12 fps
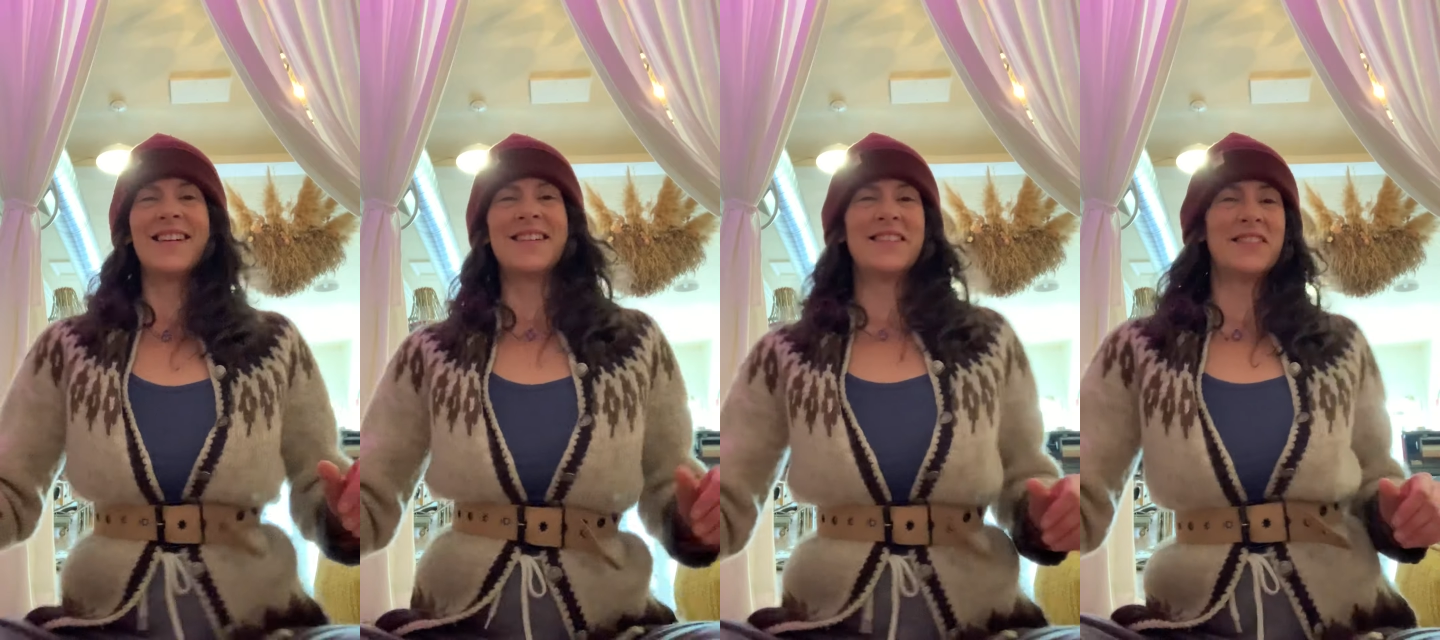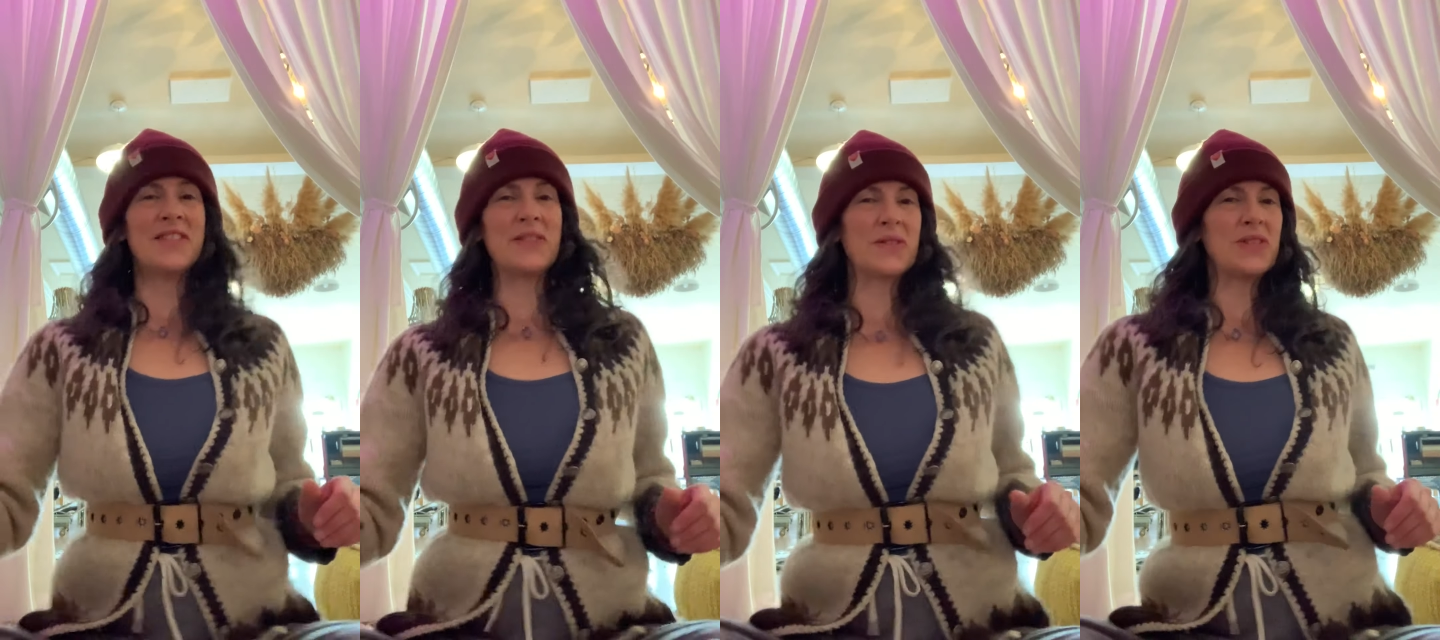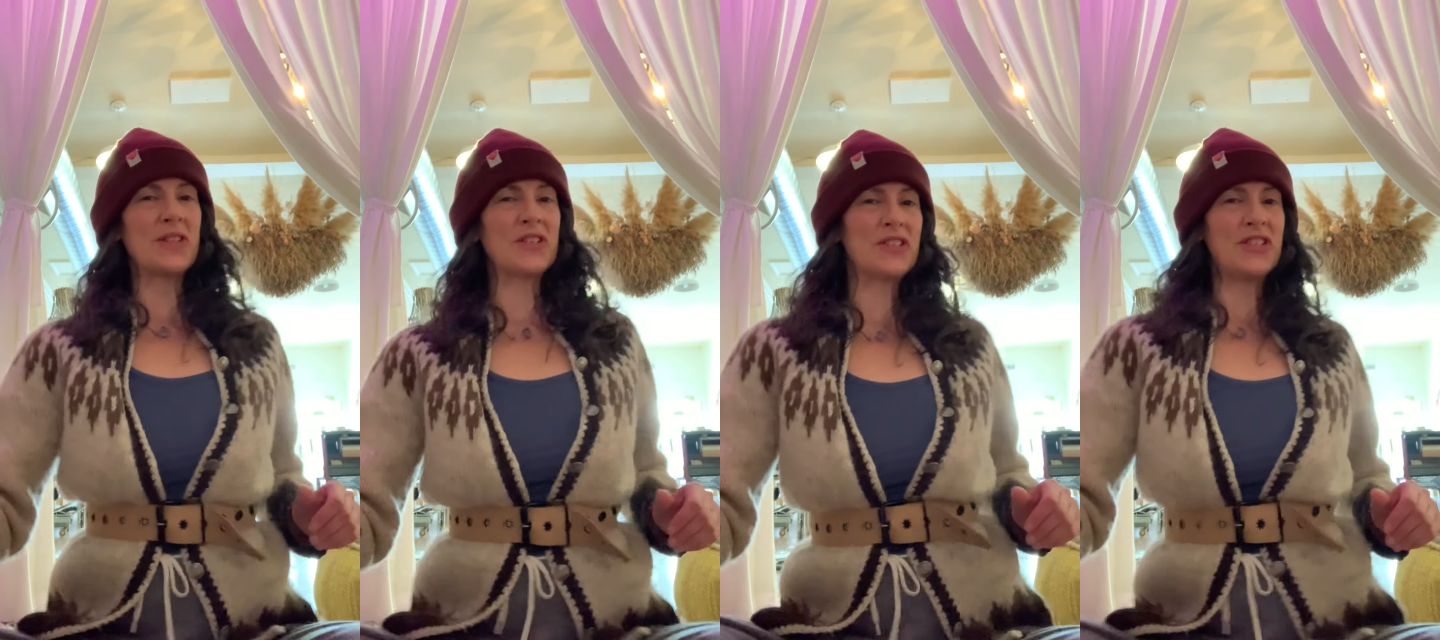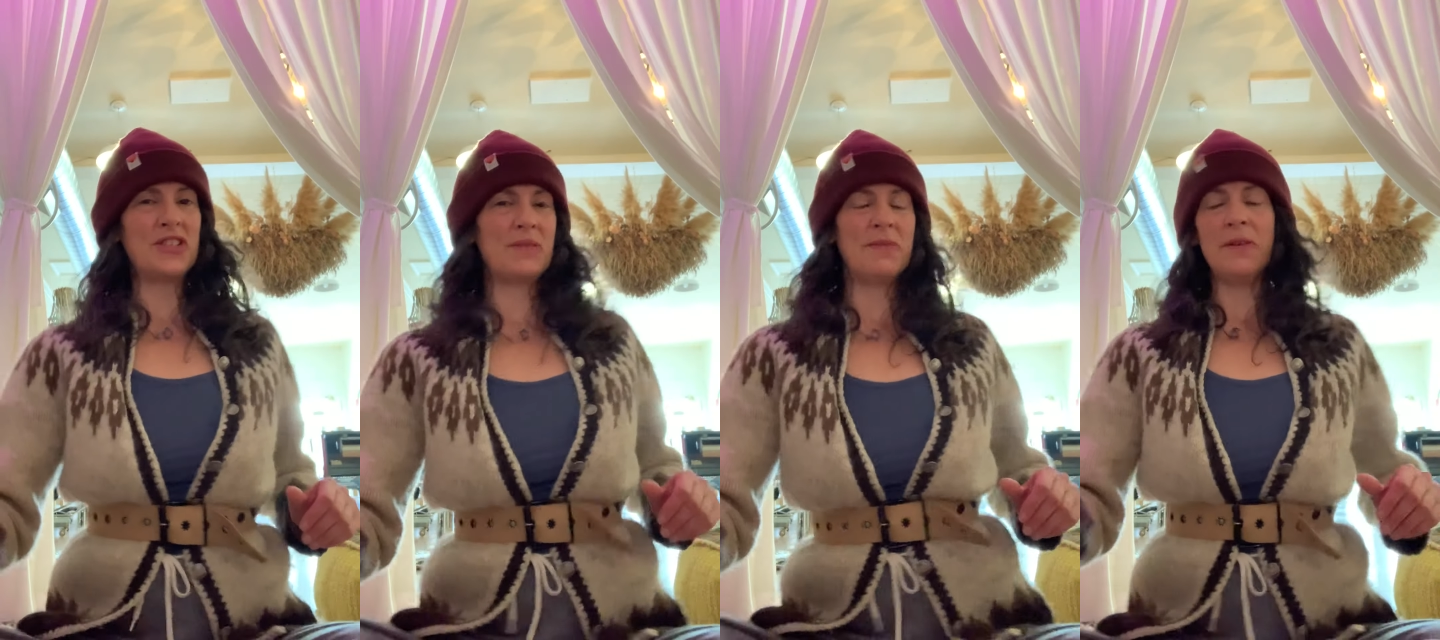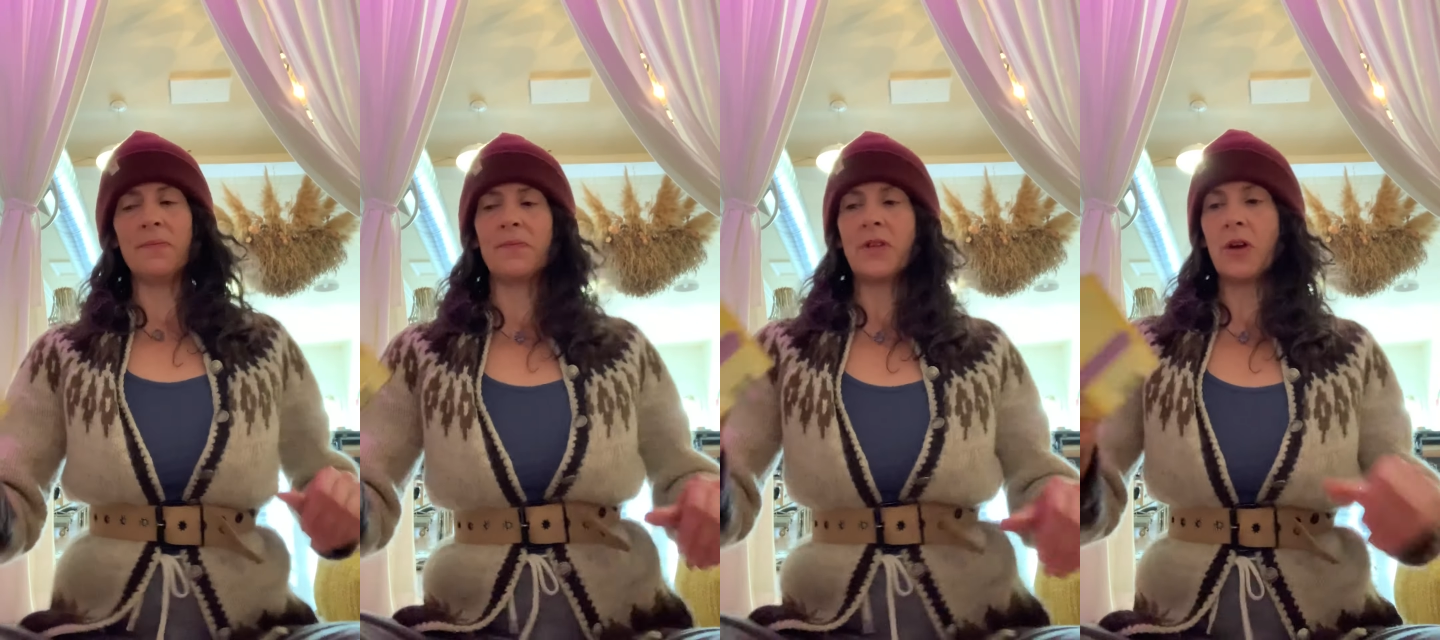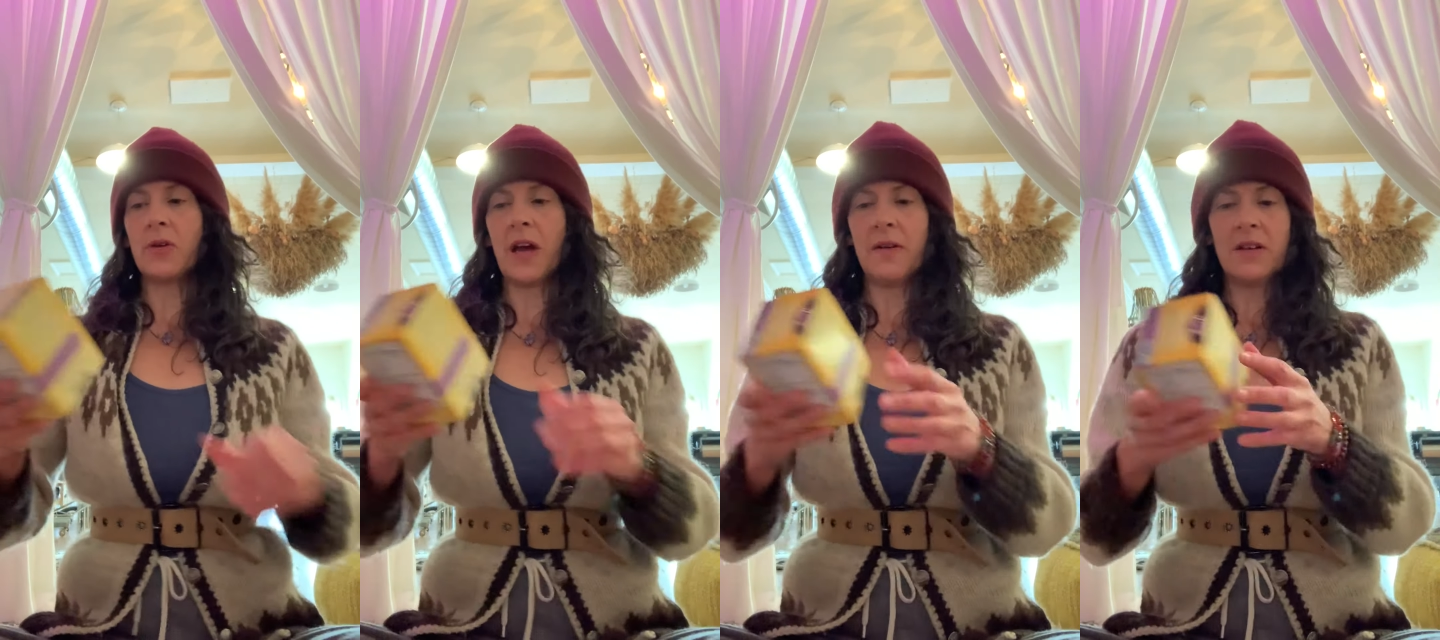Let's do a little shimmy.
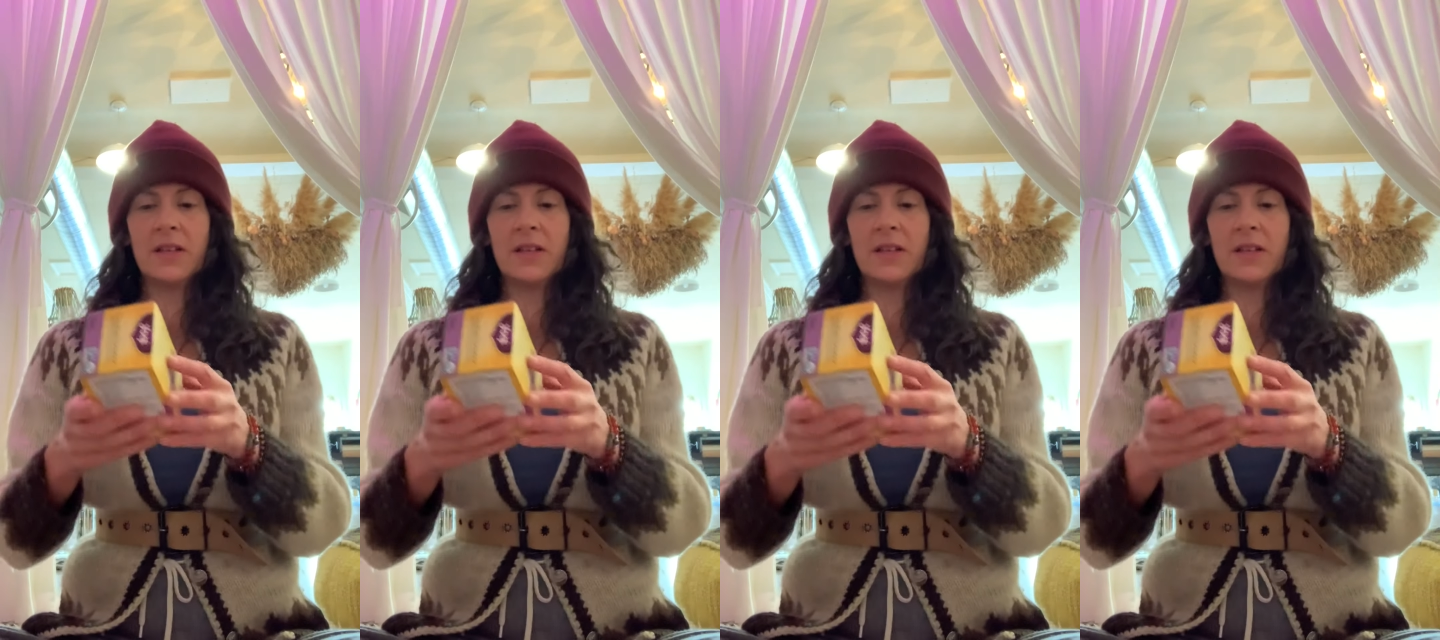Okay.